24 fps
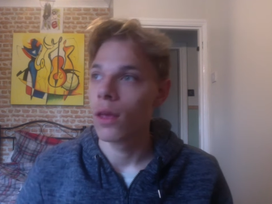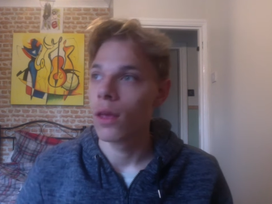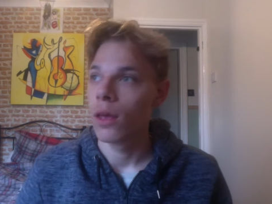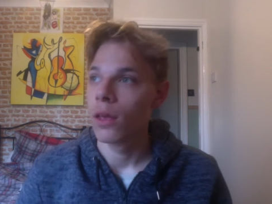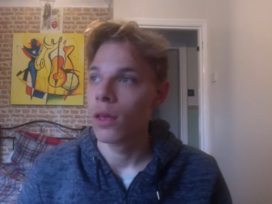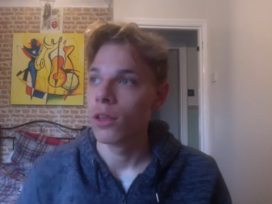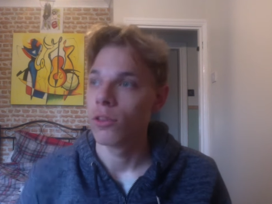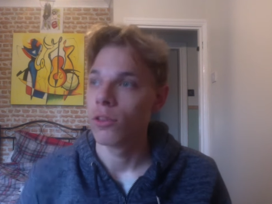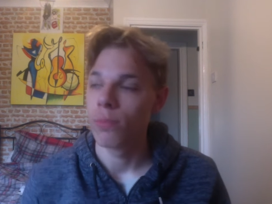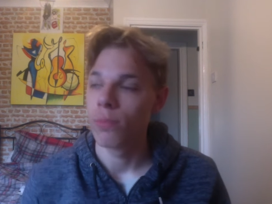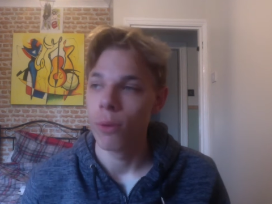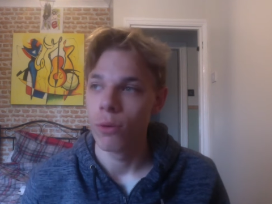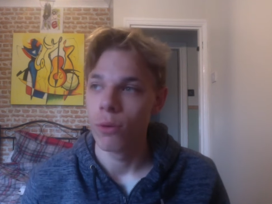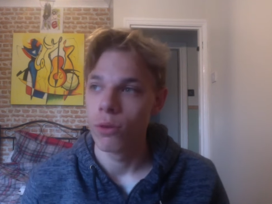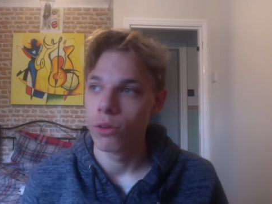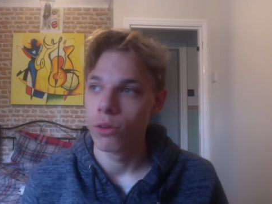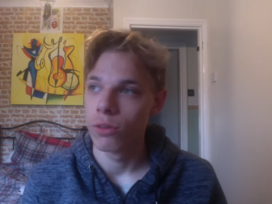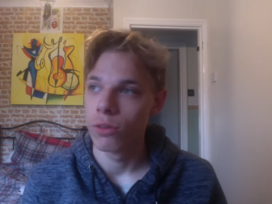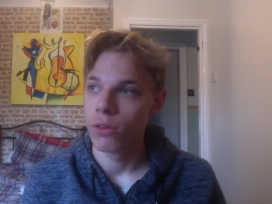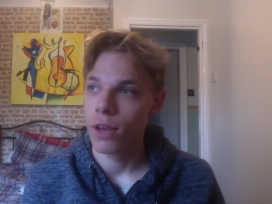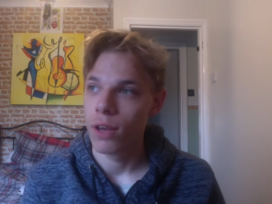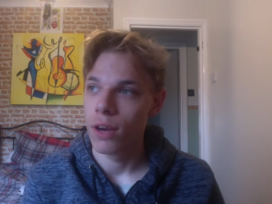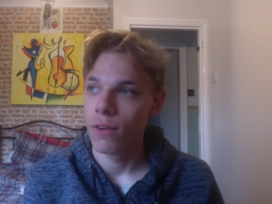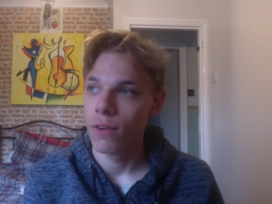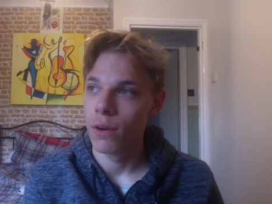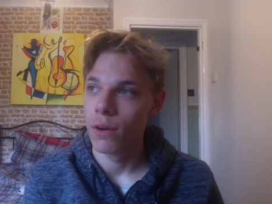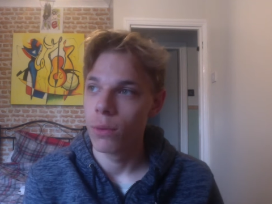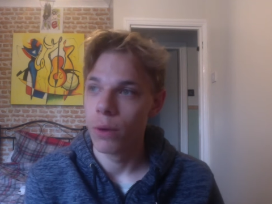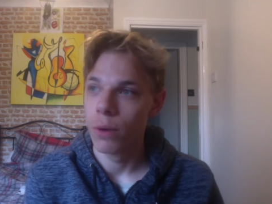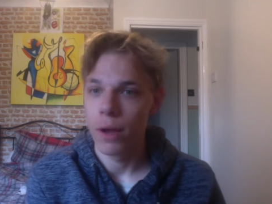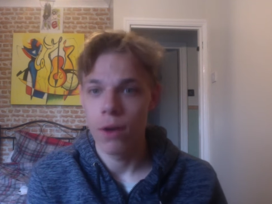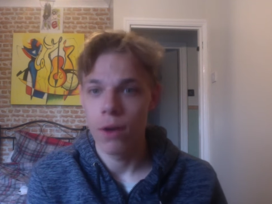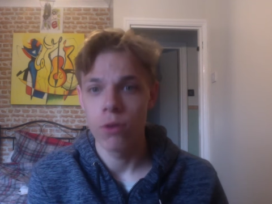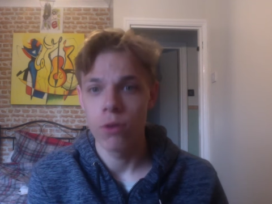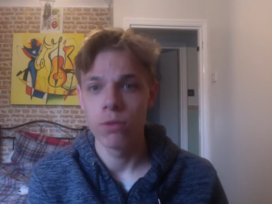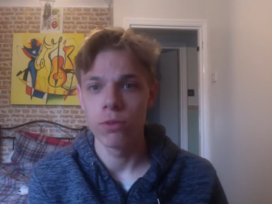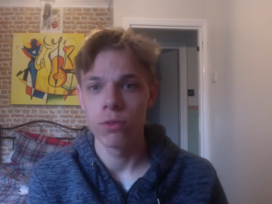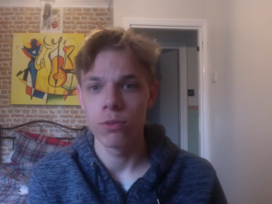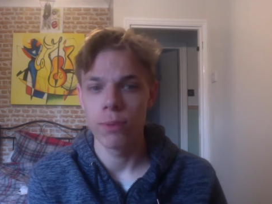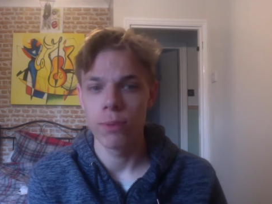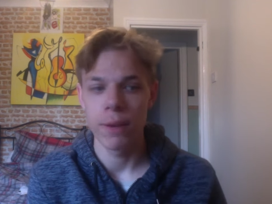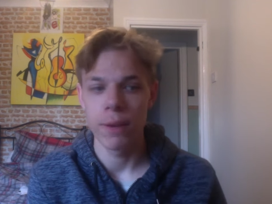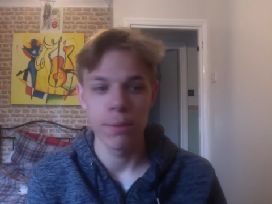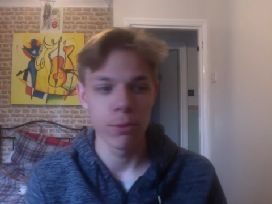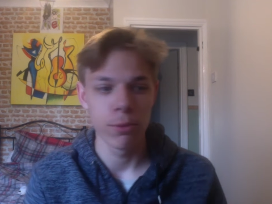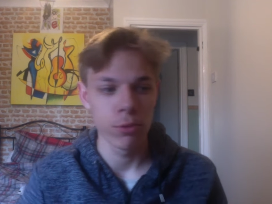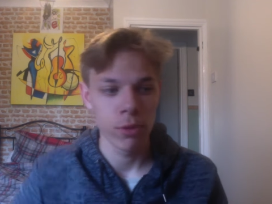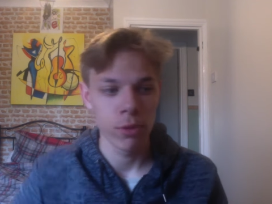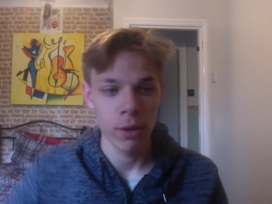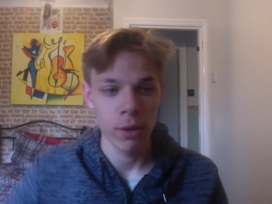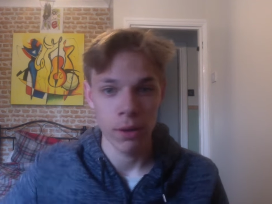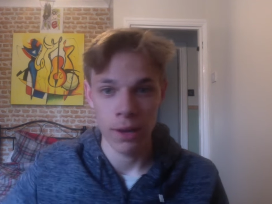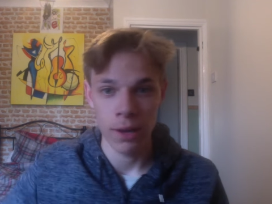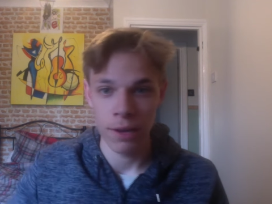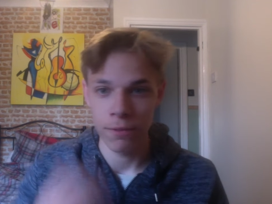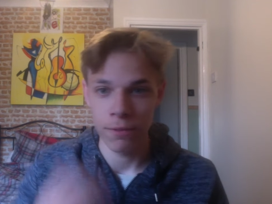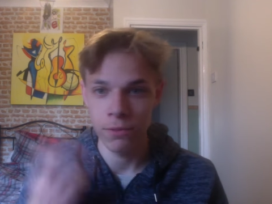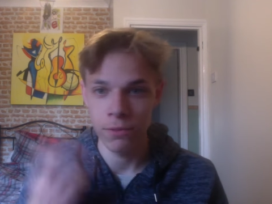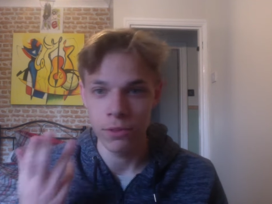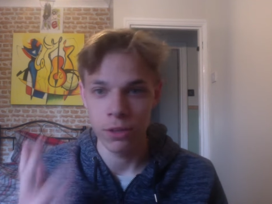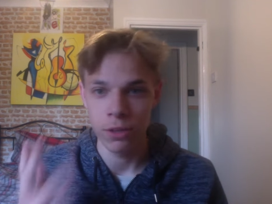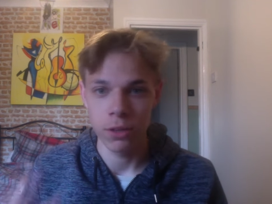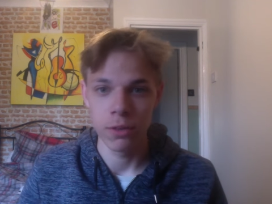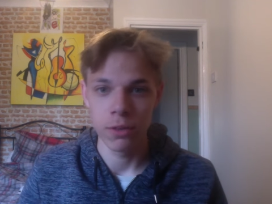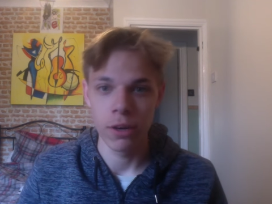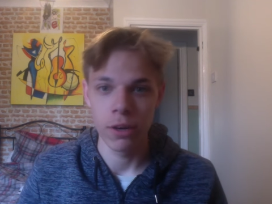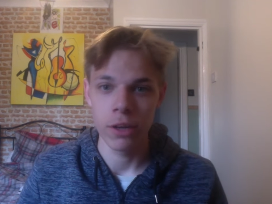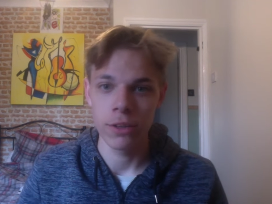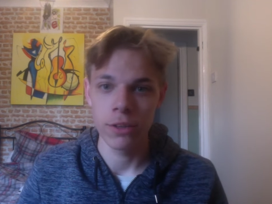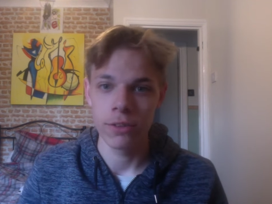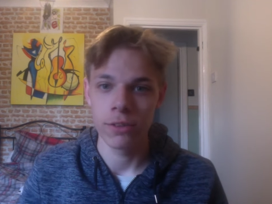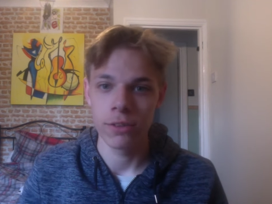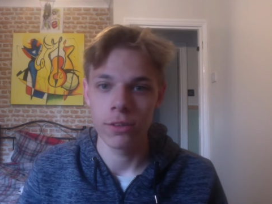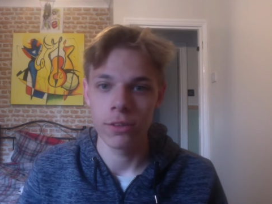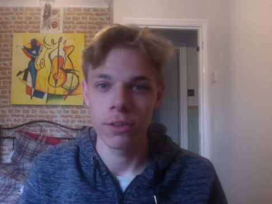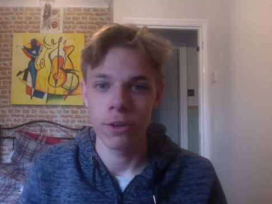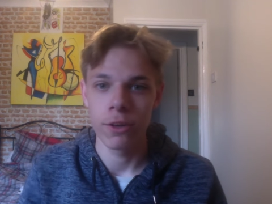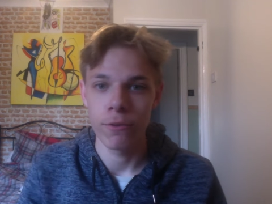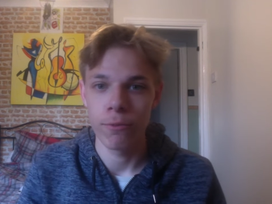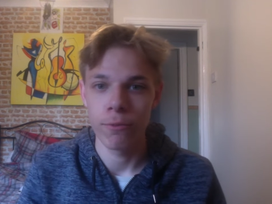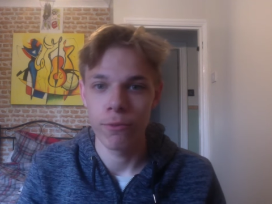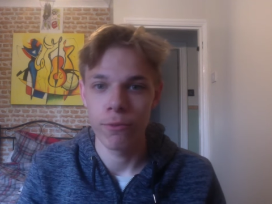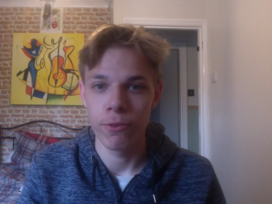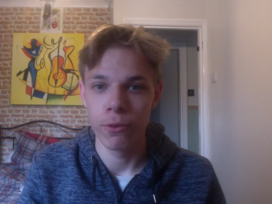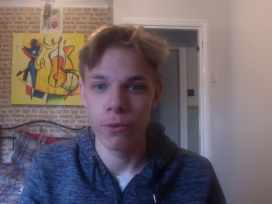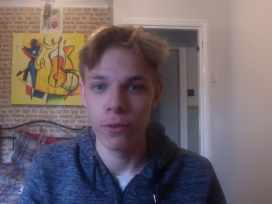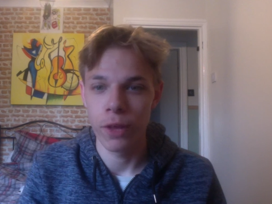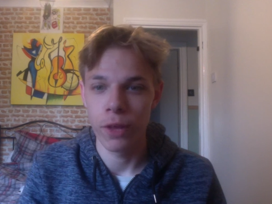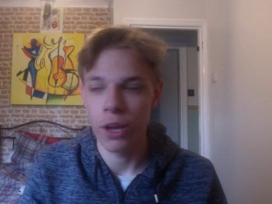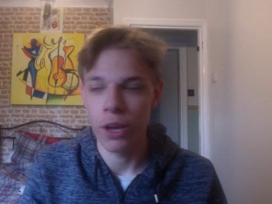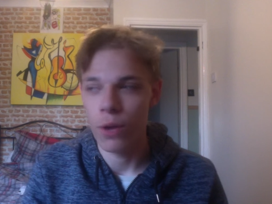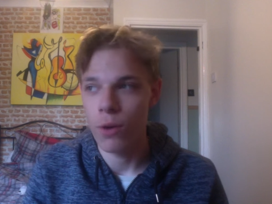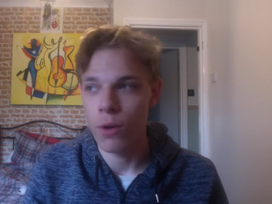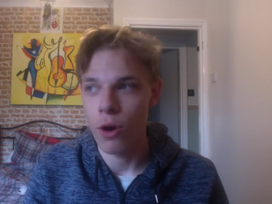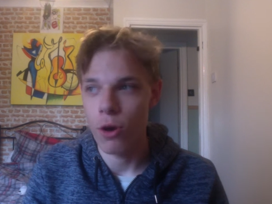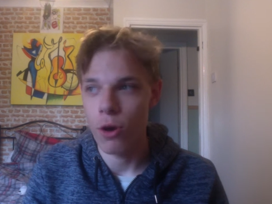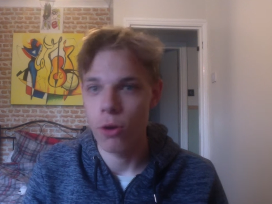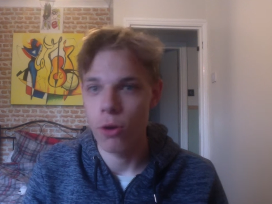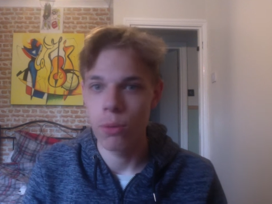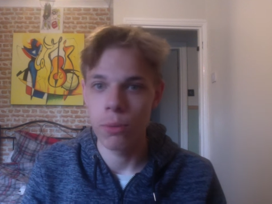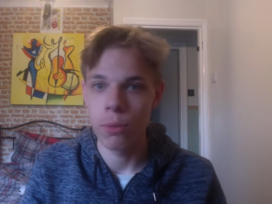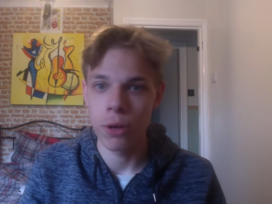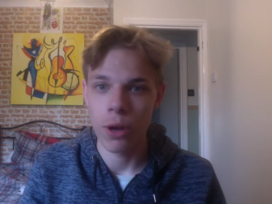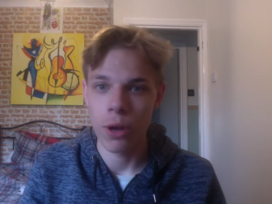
smokers area where all those people have cigarettes and stuff before they go home,